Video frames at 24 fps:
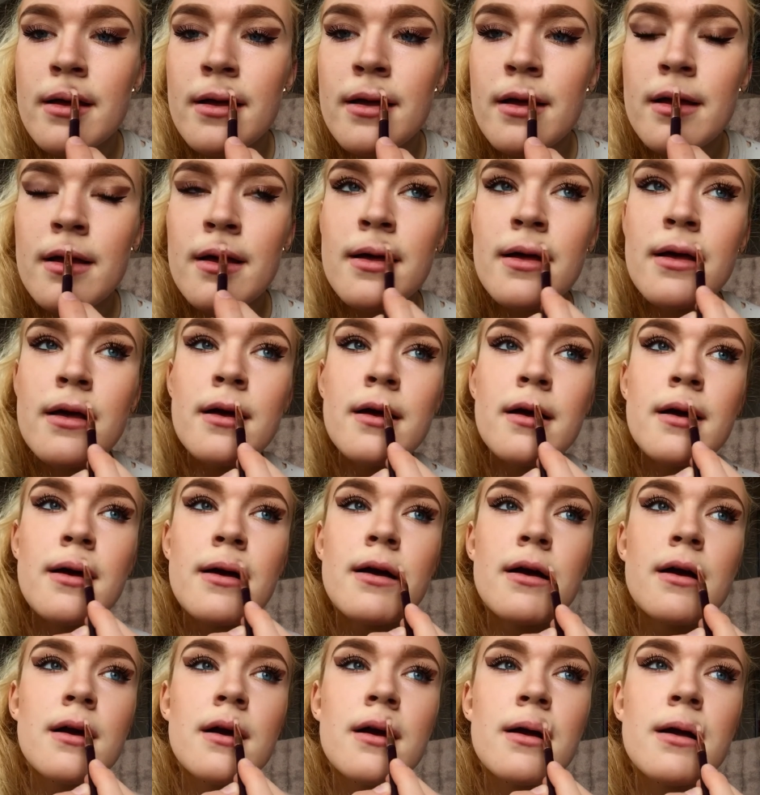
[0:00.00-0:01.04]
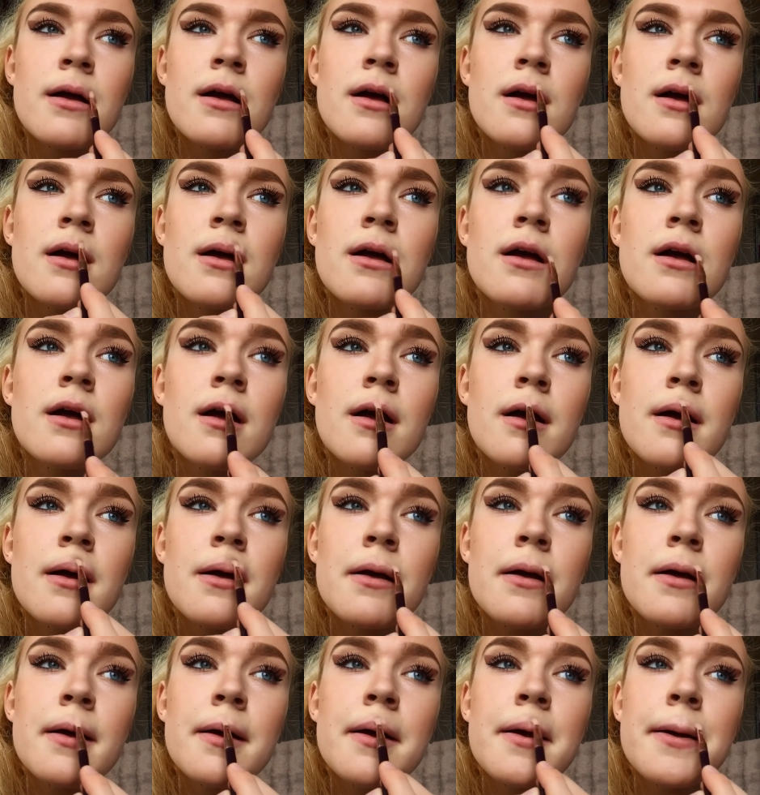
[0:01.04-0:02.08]

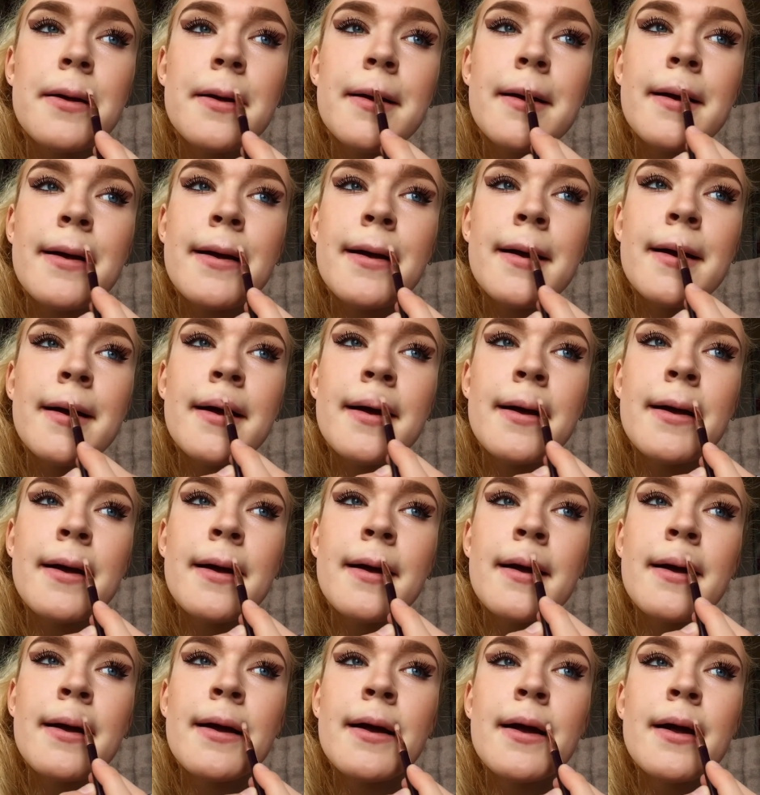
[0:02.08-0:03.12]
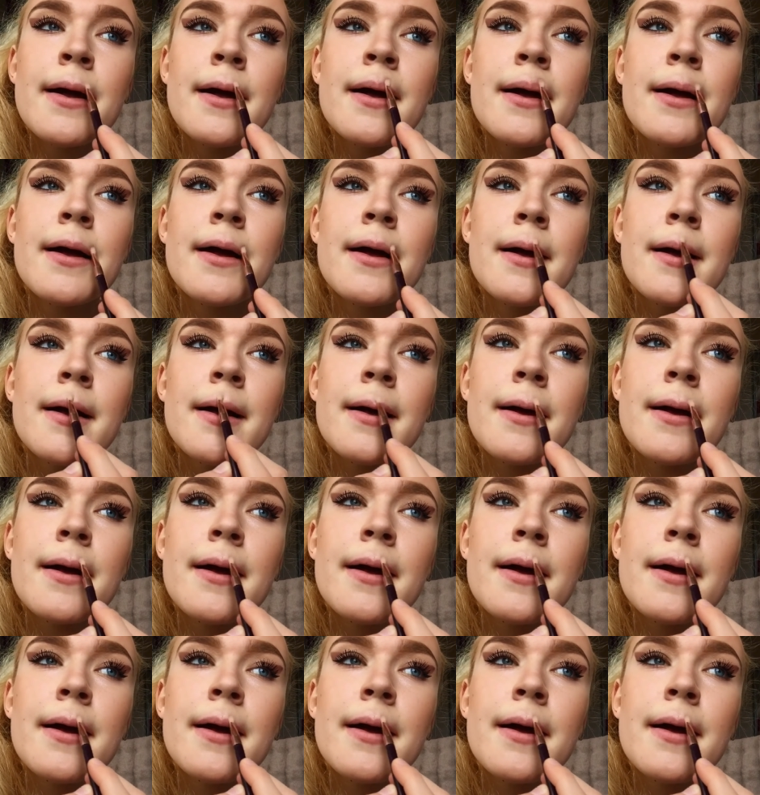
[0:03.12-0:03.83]
(silence)